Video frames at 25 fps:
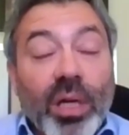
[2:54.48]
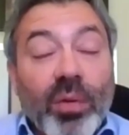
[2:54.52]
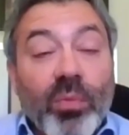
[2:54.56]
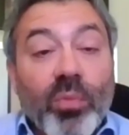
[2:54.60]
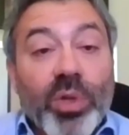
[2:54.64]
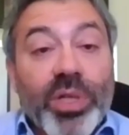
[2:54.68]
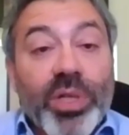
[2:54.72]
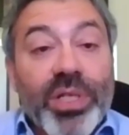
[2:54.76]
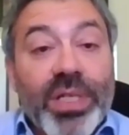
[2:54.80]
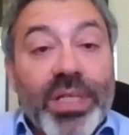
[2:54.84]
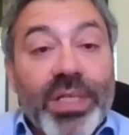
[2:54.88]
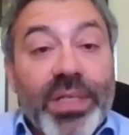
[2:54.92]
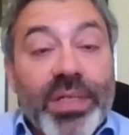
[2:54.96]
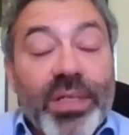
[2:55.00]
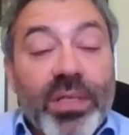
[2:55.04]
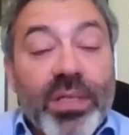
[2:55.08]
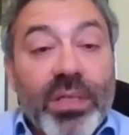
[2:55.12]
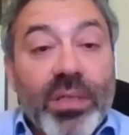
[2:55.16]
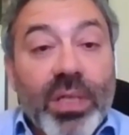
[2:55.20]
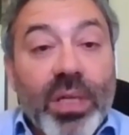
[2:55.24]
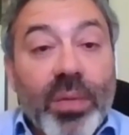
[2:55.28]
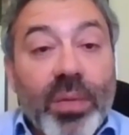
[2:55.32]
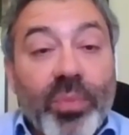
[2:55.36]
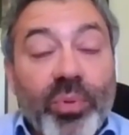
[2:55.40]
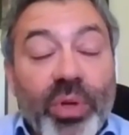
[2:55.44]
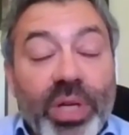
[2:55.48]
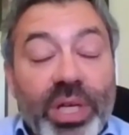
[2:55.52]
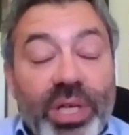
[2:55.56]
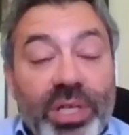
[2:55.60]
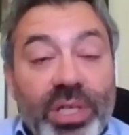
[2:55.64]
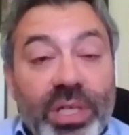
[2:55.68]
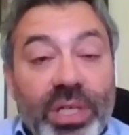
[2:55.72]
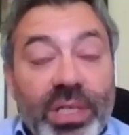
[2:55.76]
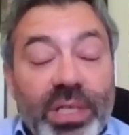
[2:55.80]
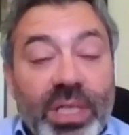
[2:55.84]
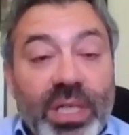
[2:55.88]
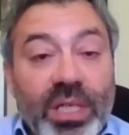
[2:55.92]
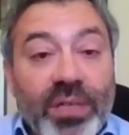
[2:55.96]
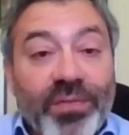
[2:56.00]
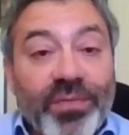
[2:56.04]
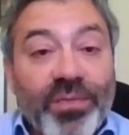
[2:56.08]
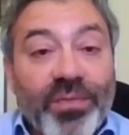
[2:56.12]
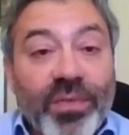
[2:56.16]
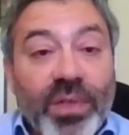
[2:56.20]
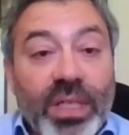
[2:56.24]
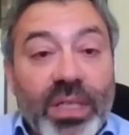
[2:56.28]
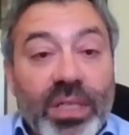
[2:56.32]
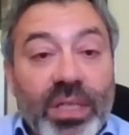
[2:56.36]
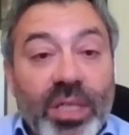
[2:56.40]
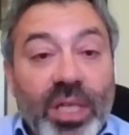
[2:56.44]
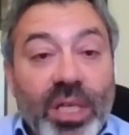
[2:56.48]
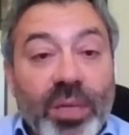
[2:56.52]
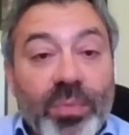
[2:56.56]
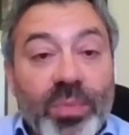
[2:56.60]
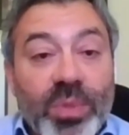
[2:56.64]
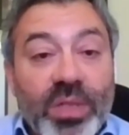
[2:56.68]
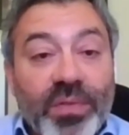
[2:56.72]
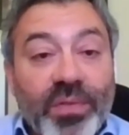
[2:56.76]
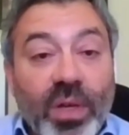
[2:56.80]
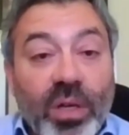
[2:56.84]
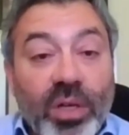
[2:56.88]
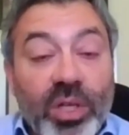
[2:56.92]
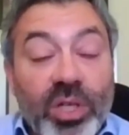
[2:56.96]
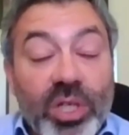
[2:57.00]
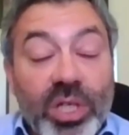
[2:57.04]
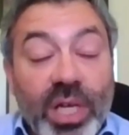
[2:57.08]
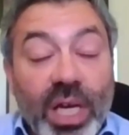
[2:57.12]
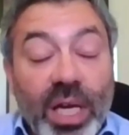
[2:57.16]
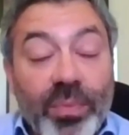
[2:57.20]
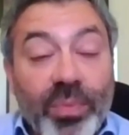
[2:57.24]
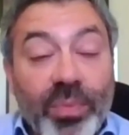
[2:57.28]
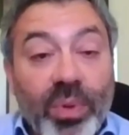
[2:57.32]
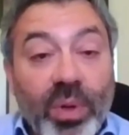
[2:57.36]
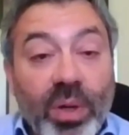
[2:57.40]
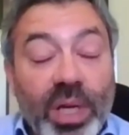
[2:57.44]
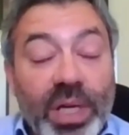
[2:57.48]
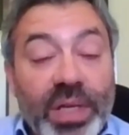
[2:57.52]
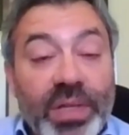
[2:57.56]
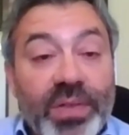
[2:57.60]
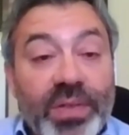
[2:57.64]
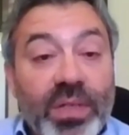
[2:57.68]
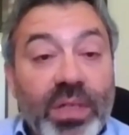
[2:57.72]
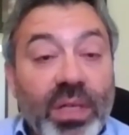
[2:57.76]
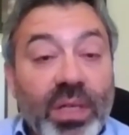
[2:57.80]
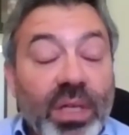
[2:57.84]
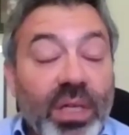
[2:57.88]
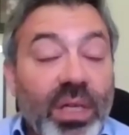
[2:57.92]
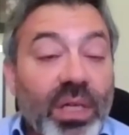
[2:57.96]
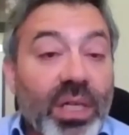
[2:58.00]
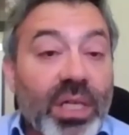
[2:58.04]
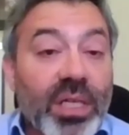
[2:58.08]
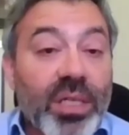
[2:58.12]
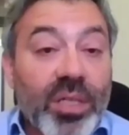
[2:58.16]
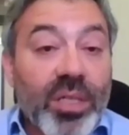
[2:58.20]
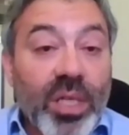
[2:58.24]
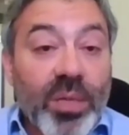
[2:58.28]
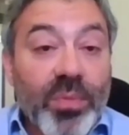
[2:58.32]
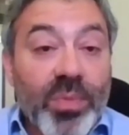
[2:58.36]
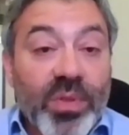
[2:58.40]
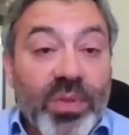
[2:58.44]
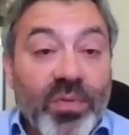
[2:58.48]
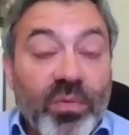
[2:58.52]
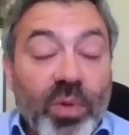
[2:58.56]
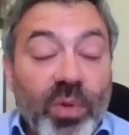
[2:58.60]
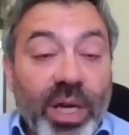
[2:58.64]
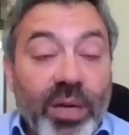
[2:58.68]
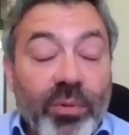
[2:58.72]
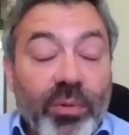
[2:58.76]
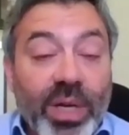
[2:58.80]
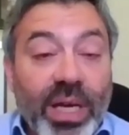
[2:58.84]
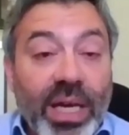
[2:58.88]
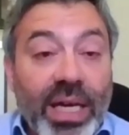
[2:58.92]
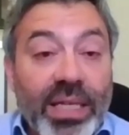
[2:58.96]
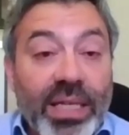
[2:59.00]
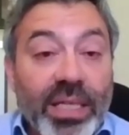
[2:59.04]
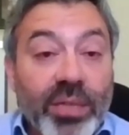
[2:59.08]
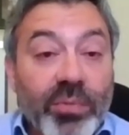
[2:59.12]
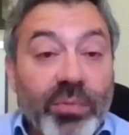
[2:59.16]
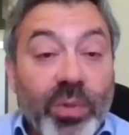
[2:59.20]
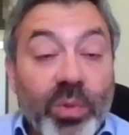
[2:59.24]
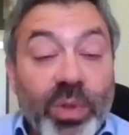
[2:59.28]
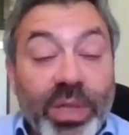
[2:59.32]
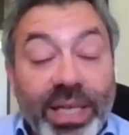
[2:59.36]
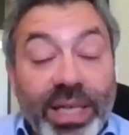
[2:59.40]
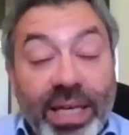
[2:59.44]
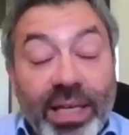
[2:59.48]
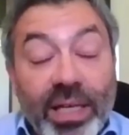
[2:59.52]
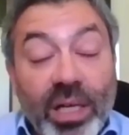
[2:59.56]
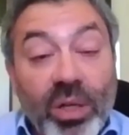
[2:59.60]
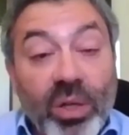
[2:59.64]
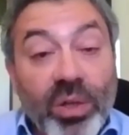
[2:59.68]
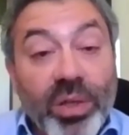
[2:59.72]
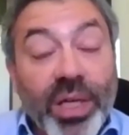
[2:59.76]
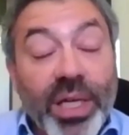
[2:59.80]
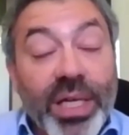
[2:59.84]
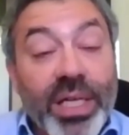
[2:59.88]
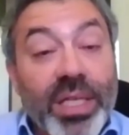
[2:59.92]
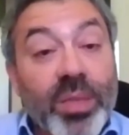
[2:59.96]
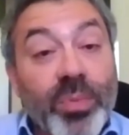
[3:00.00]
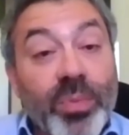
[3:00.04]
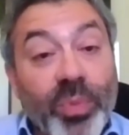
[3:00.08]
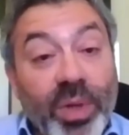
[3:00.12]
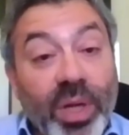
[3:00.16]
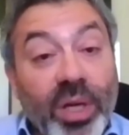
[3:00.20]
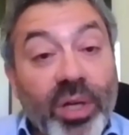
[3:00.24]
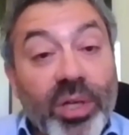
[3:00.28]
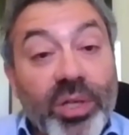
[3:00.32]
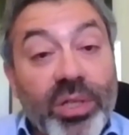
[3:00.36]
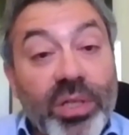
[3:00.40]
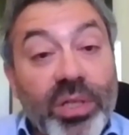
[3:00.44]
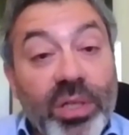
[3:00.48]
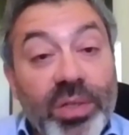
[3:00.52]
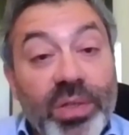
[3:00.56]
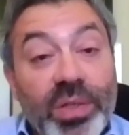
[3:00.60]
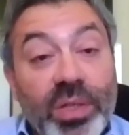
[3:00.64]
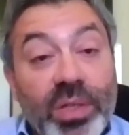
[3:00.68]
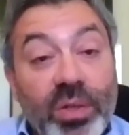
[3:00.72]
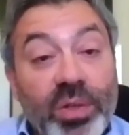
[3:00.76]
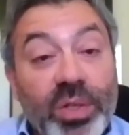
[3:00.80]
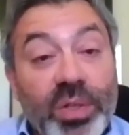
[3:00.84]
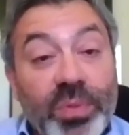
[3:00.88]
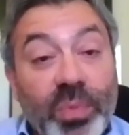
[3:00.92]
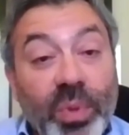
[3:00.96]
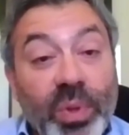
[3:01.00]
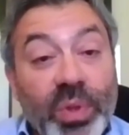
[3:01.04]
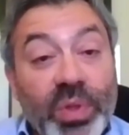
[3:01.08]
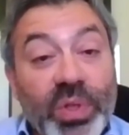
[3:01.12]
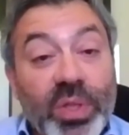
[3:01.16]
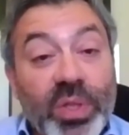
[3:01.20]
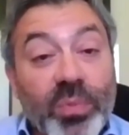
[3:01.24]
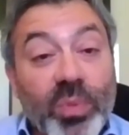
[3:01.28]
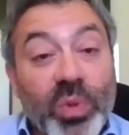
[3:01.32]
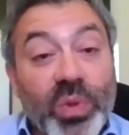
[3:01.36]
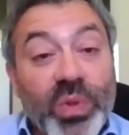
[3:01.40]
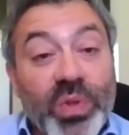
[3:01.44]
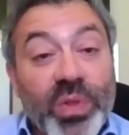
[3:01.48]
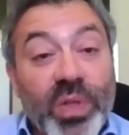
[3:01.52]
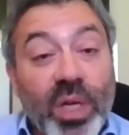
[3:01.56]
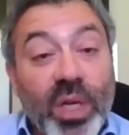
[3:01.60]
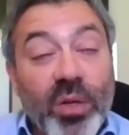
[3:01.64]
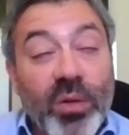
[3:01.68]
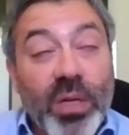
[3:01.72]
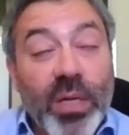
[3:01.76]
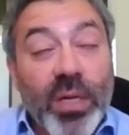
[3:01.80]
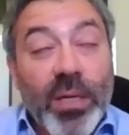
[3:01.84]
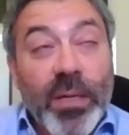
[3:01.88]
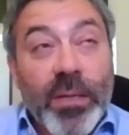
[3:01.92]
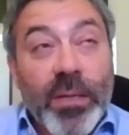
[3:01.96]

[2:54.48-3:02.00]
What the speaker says: which is appreciative in terms of our share price, in terms of where we're heading. We want to get Clogau into production as soon as possible. So,